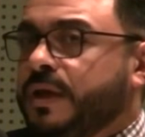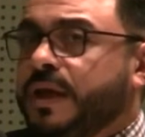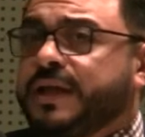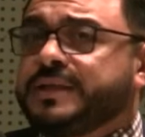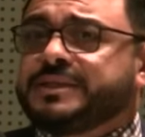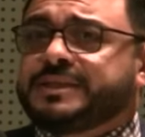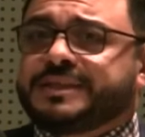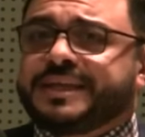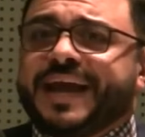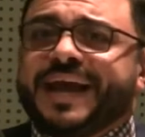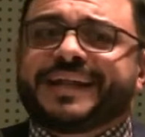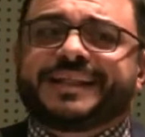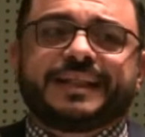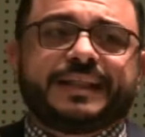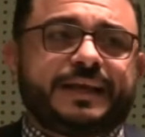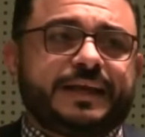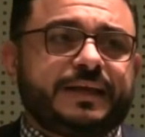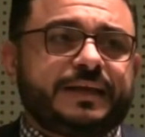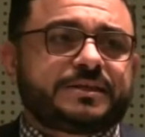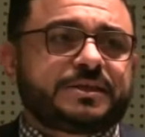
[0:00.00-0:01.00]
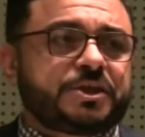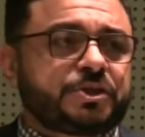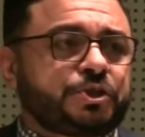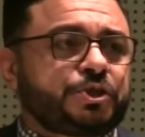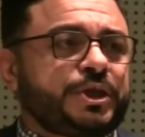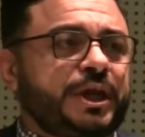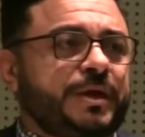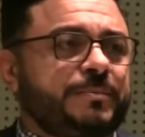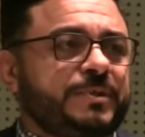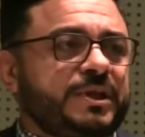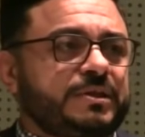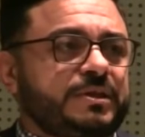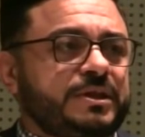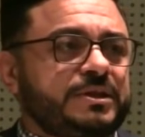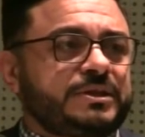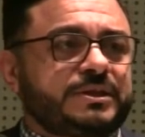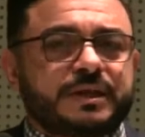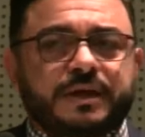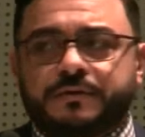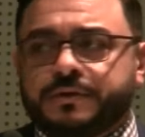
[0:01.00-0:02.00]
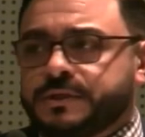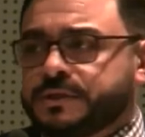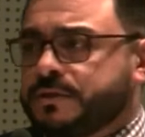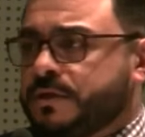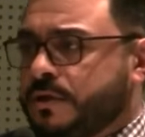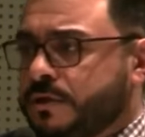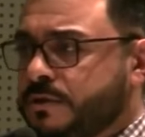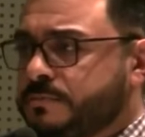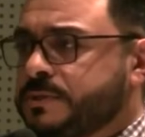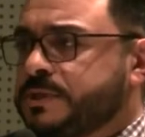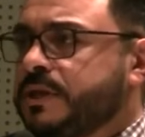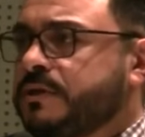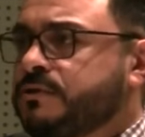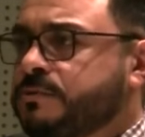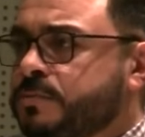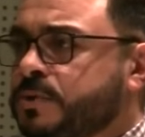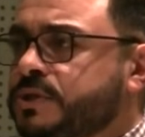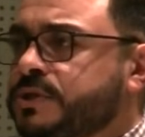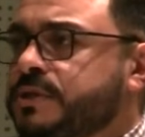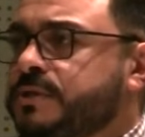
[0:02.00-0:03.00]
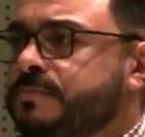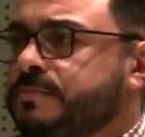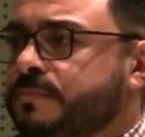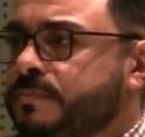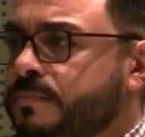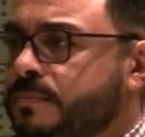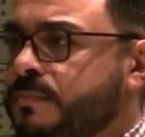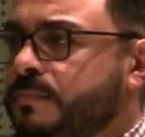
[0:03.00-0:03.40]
And sadly, it's a shame that these Saudis call themselves Muslim.